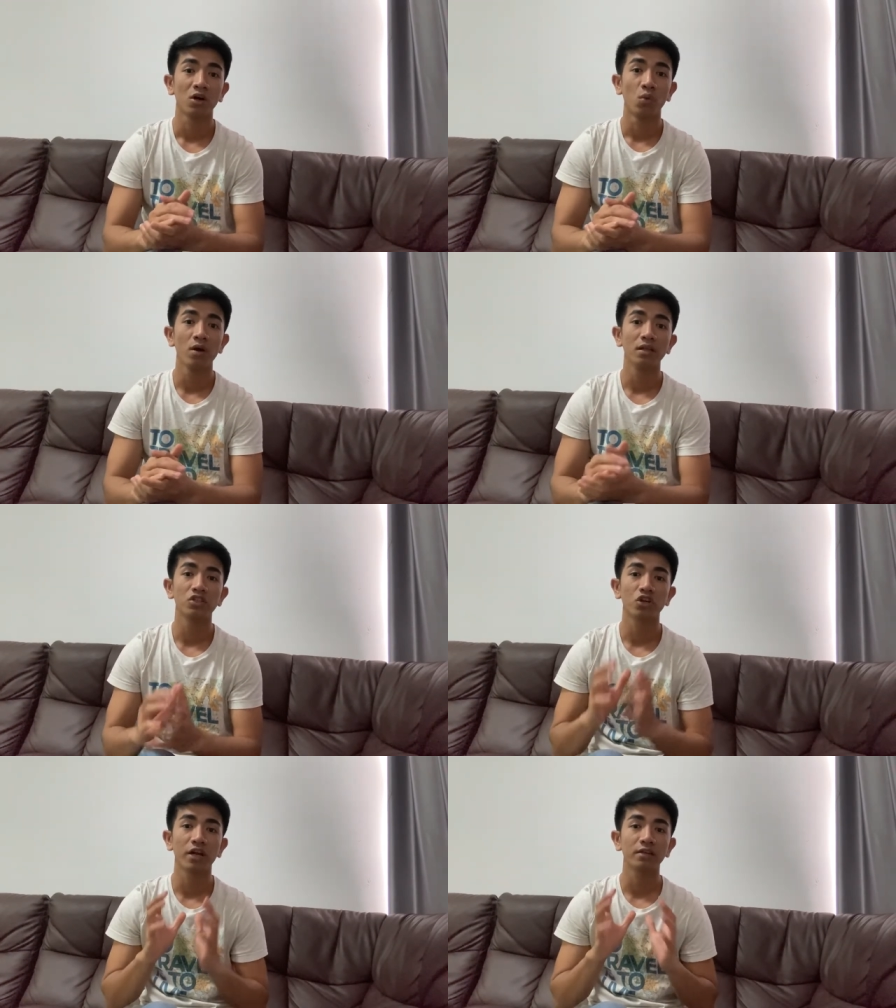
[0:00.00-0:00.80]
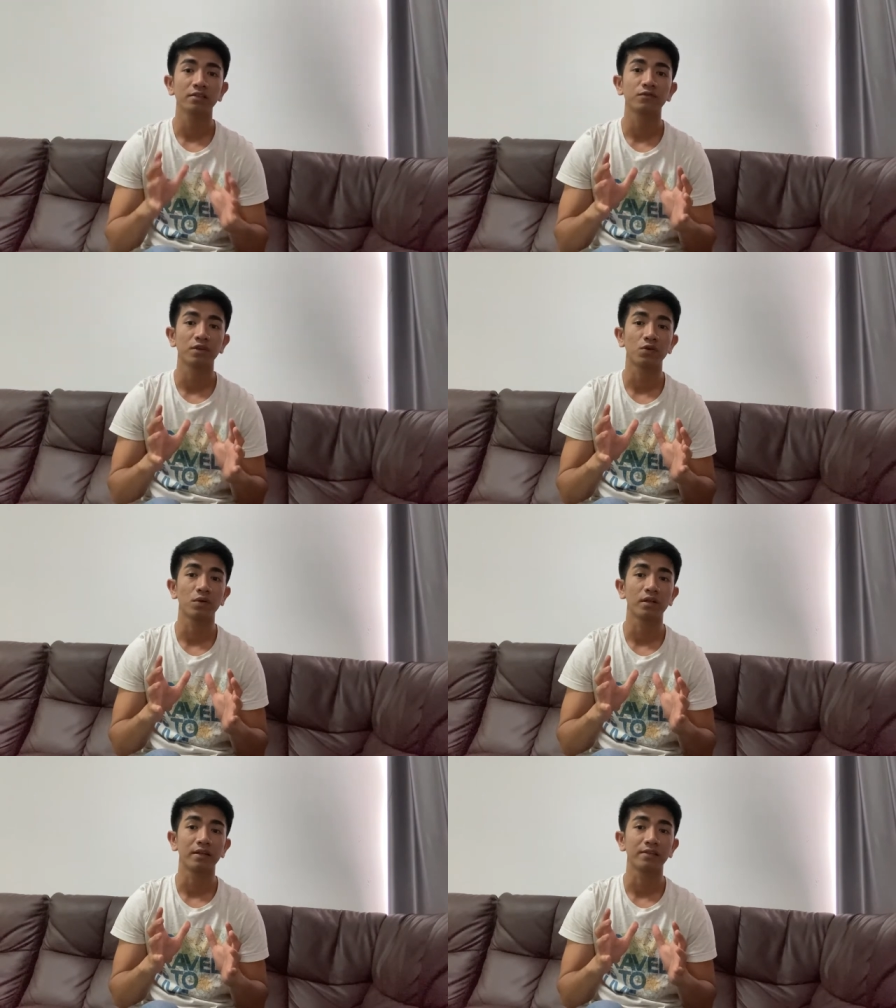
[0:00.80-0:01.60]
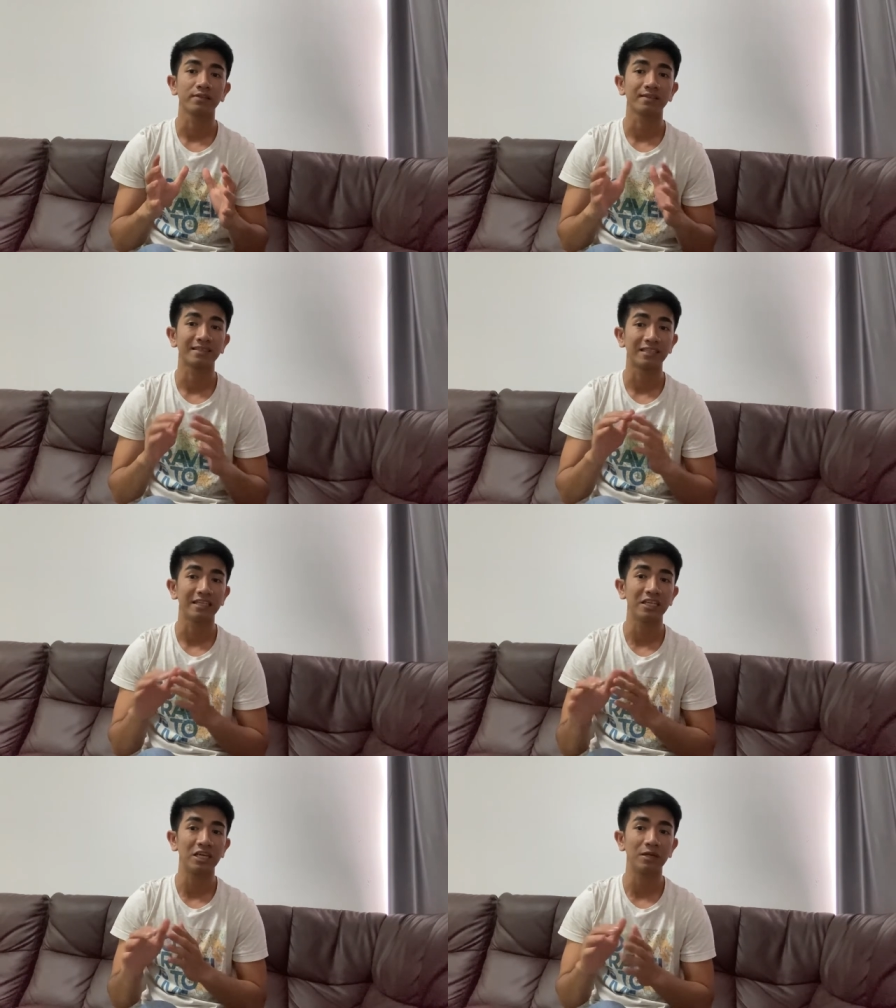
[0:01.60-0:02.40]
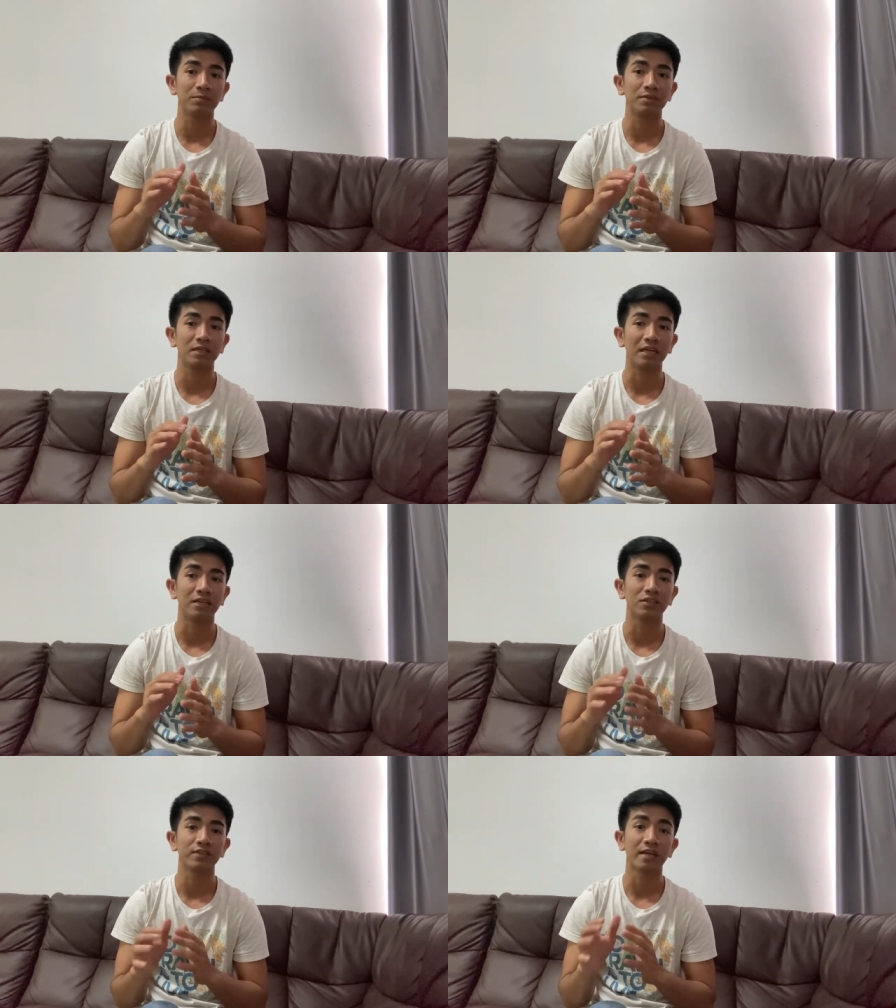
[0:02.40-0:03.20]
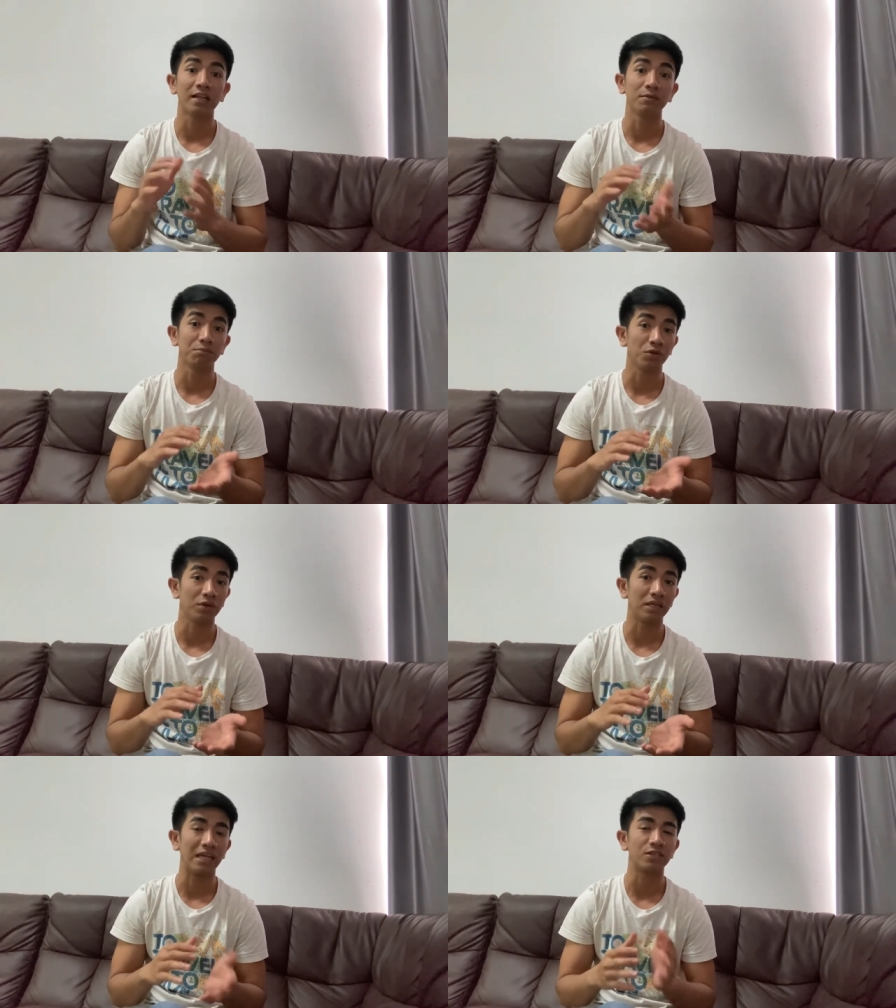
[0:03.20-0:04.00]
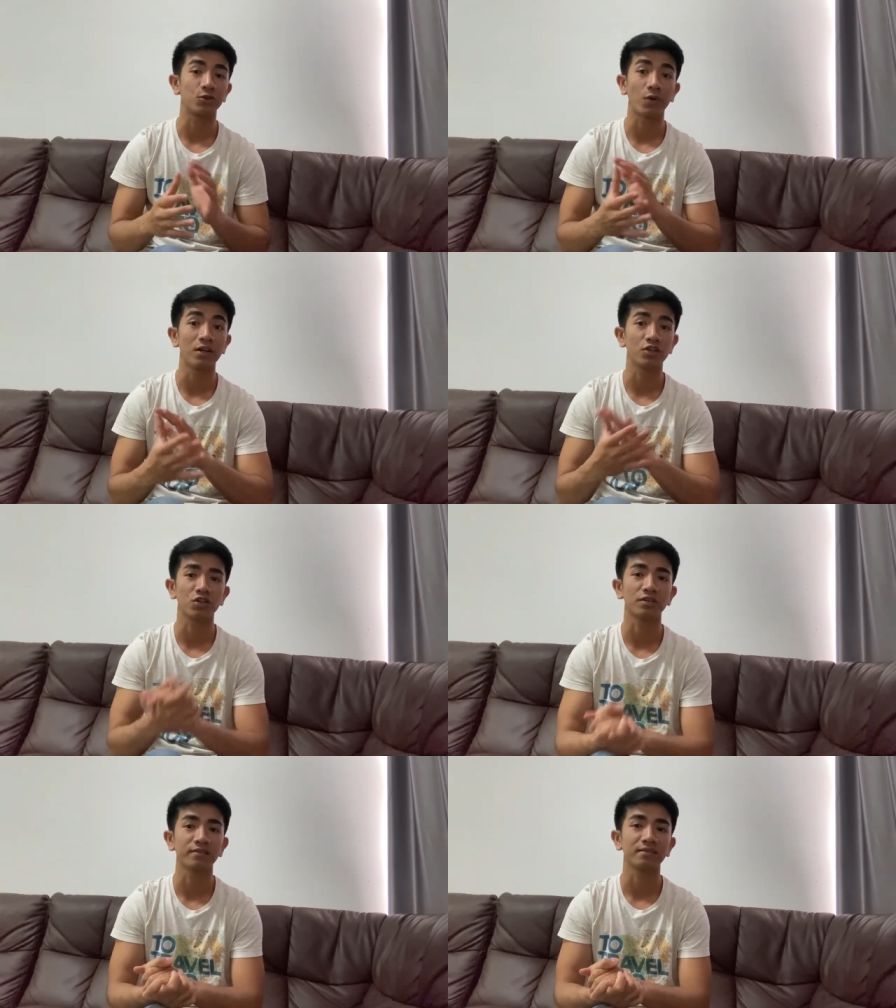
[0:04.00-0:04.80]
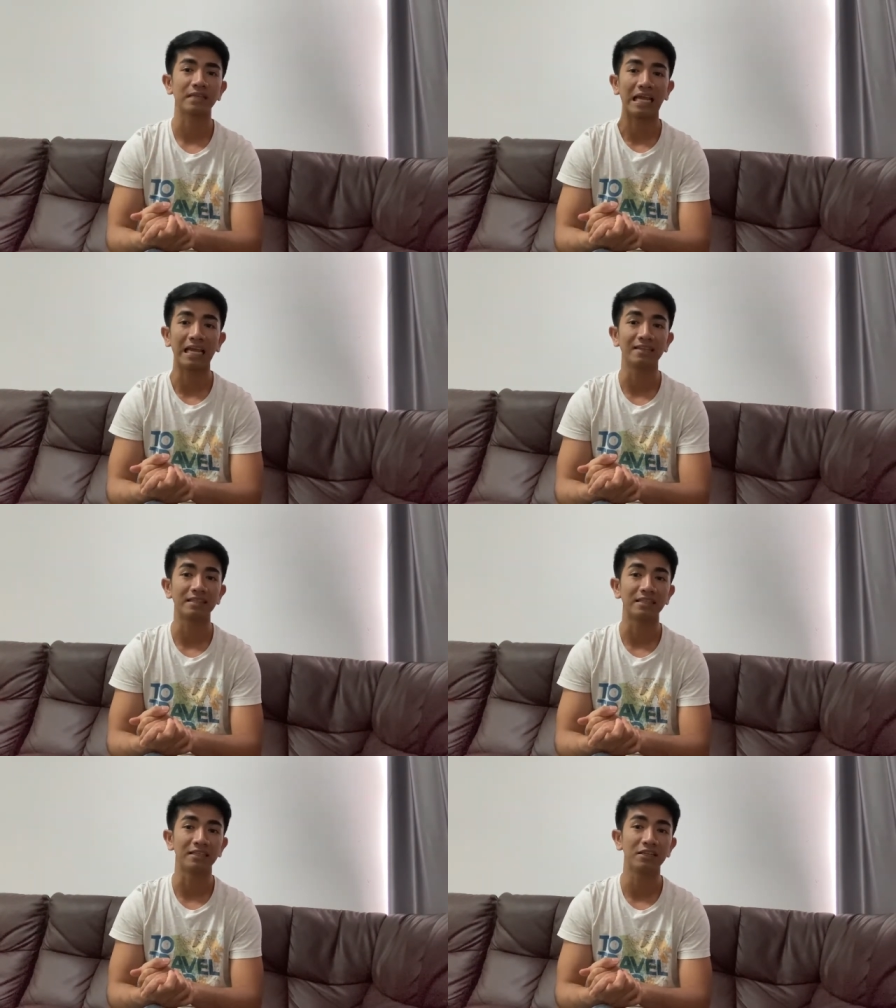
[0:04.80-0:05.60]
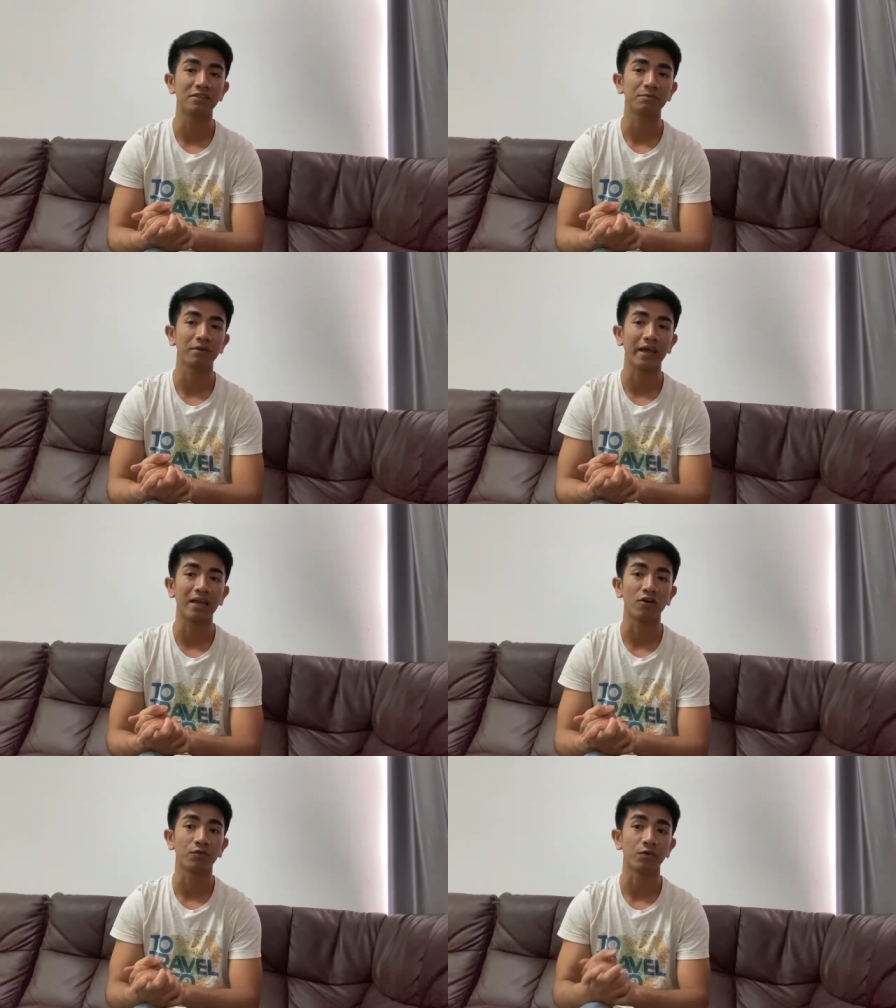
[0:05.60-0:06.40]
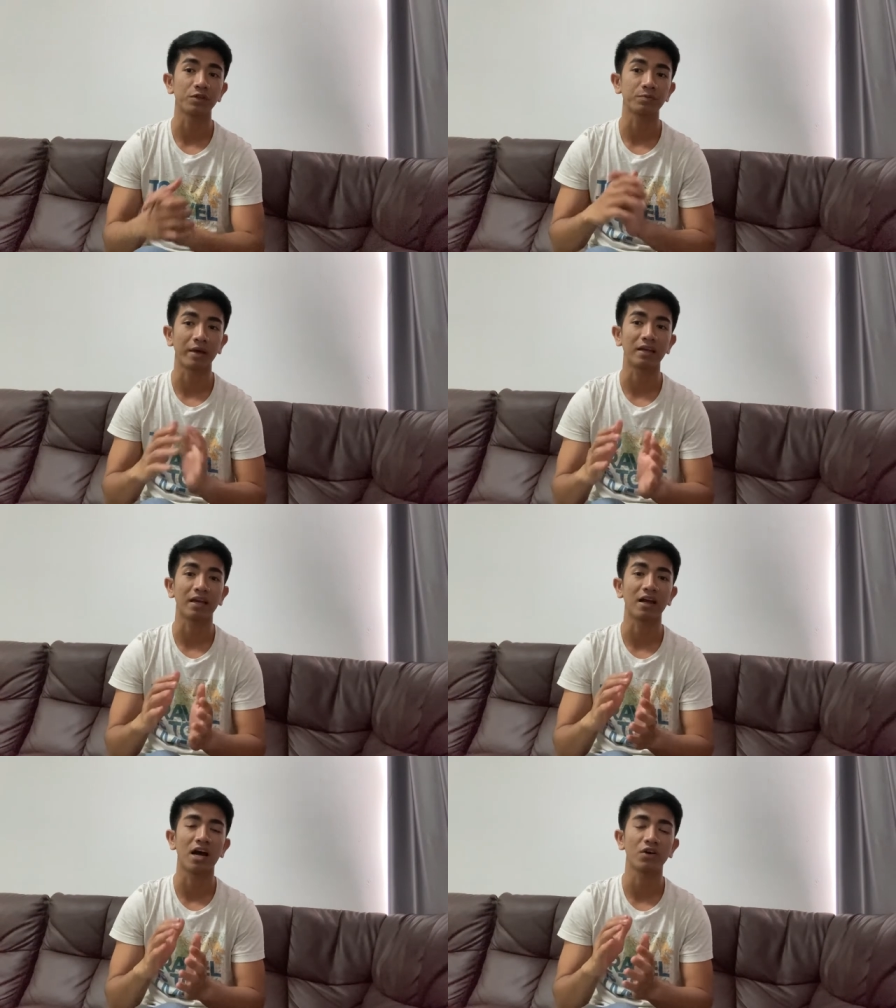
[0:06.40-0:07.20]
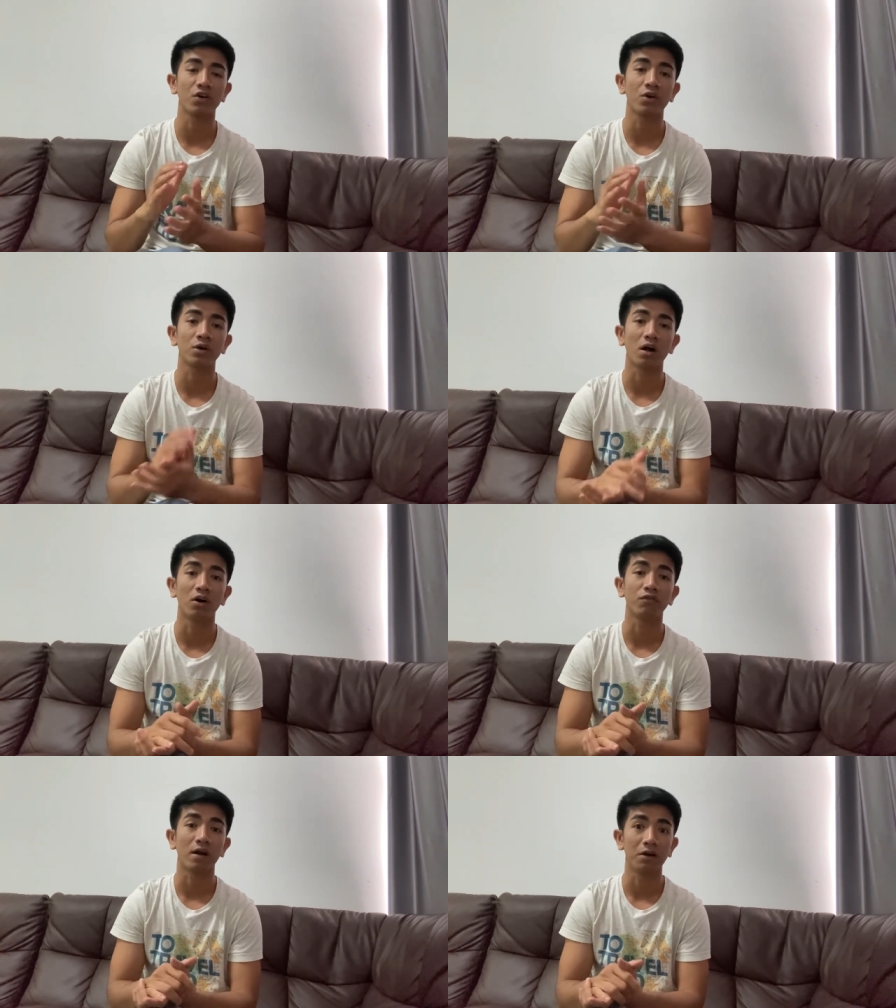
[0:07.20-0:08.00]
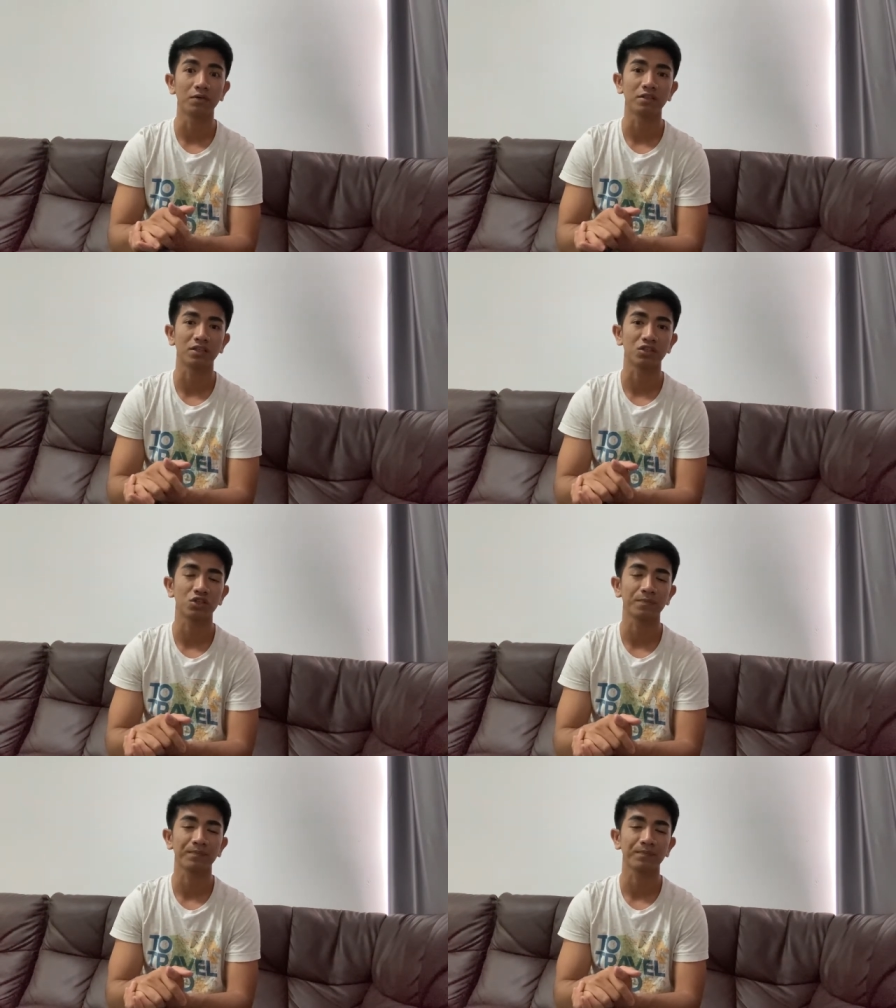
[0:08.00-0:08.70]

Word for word: Well, a Chinese funeral is themed in solemn beauty and traditions. It's a display of respect and honor of heritage.